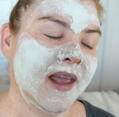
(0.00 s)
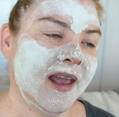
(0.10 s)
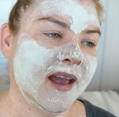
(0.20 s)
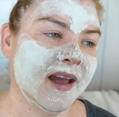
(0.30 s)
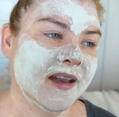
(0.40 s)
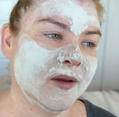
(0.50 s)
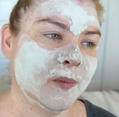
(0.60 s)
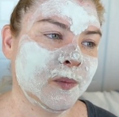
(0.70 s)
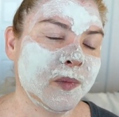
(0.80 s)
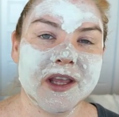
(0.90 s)
and
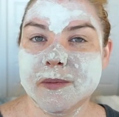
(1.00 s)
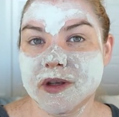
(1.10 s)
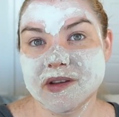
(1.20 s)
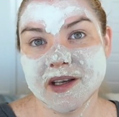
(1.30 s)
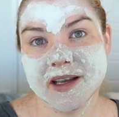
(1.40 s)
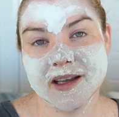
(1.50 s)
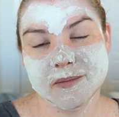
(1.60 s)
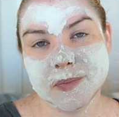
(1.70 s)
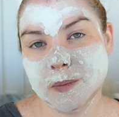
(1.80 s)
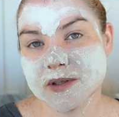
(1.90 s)
play music,
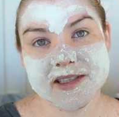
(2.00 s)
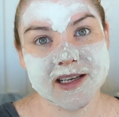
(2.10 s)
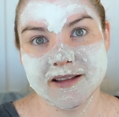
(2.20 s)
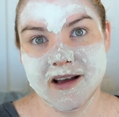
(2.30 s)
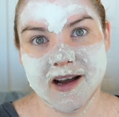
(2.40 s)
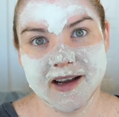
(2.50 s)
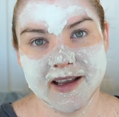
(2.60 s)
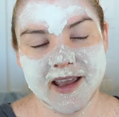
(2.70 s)
and people sing along.